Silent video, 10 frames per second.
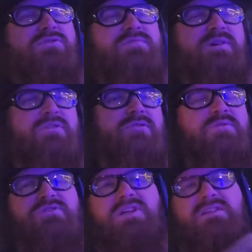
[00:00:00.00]
Cool's
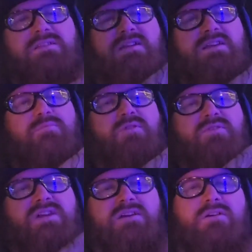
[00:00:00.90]
Paranormal, check the link up
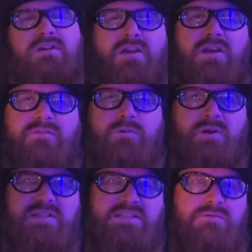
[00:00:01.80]
over here. If you
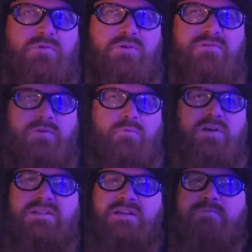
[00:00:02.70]
want to see more from
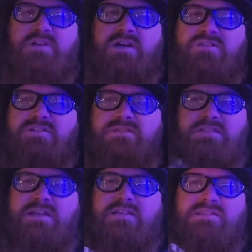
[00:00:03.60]
Weekly Abductions
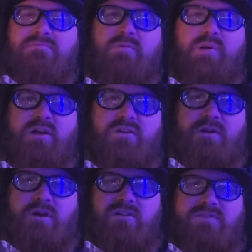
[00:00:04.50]
and some of my other
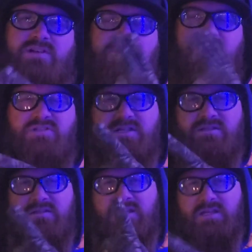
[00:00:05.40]
Ark videos, check
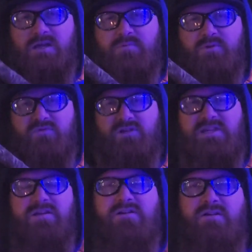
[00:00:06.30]
the link up over
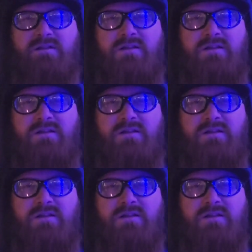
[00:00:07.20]
here.